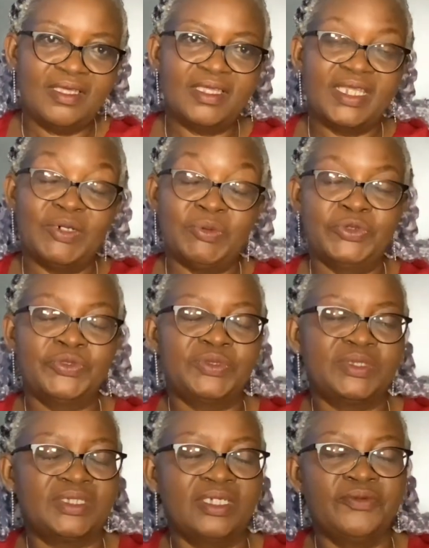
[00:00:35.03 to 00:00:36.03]
and I want
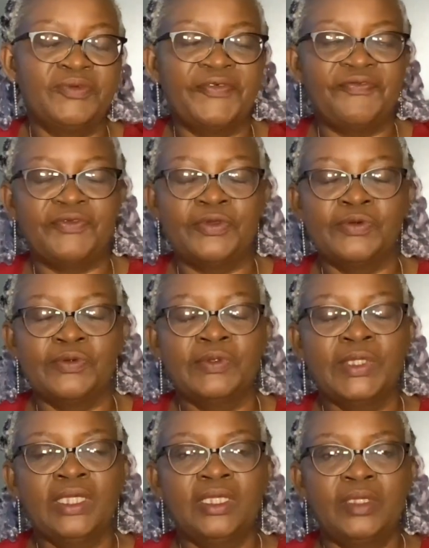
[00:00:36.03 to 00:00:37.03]
to share with
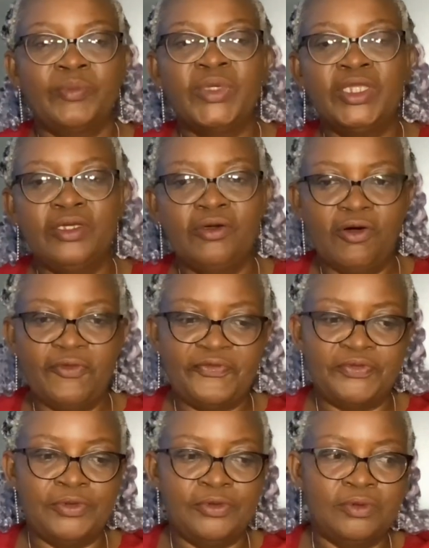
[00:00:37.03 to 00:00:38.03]
you. Many
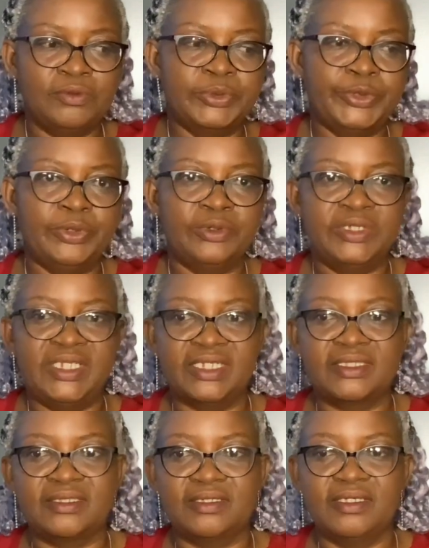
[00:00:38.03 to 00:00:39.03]
of you will know
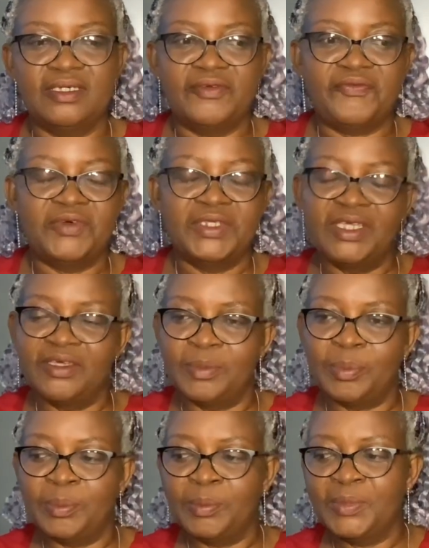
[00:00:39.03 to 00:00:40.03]
that for
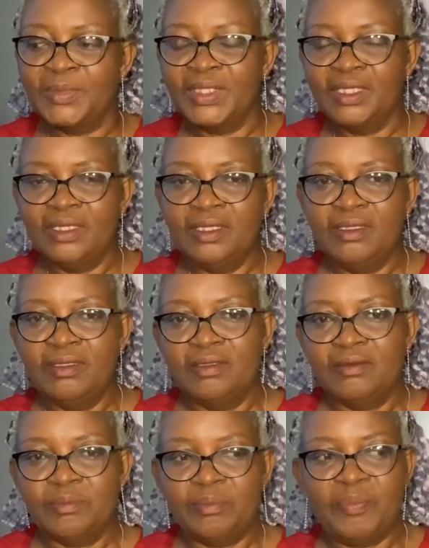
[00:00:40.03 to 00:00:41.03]
the
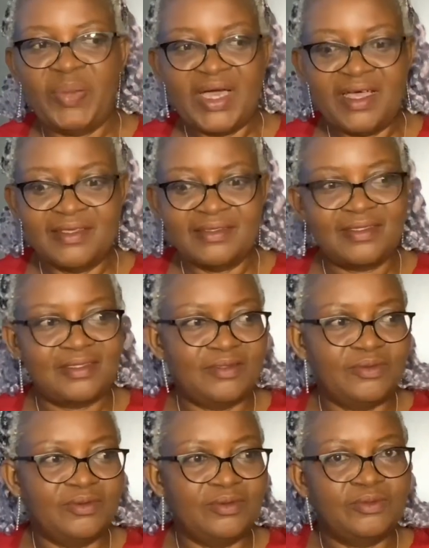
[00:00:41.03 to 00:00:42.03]
past
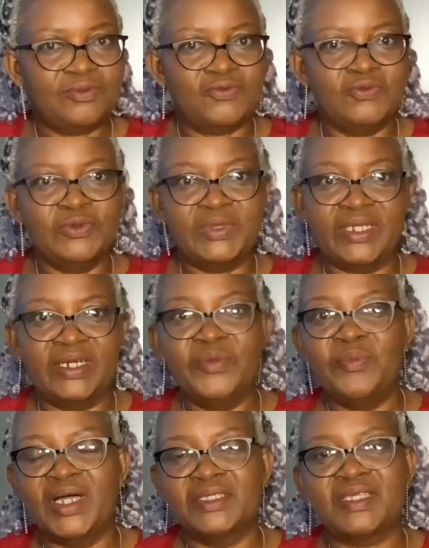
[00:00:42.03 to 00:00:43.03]

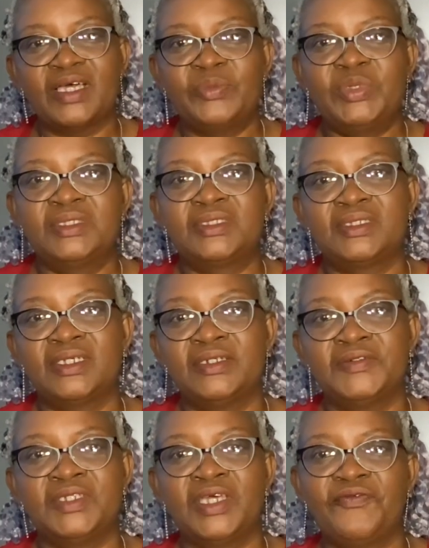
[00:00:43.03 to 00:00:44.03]
2-3 months, I've been
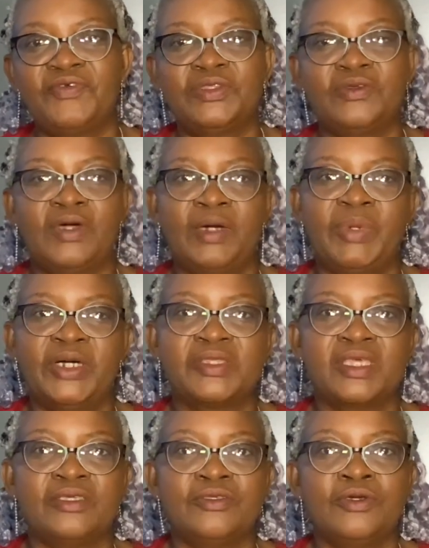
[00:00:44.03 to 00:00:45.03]
sharing a video
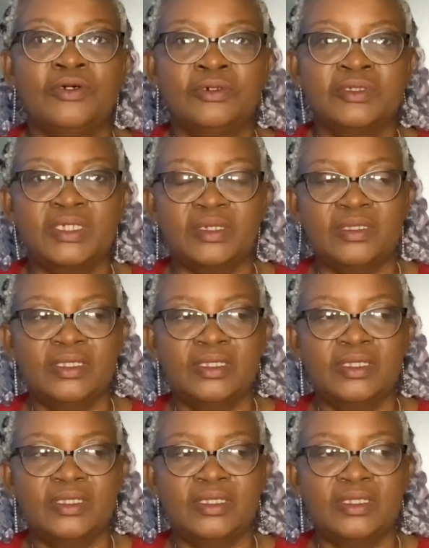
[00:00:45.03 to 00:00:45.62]
about a young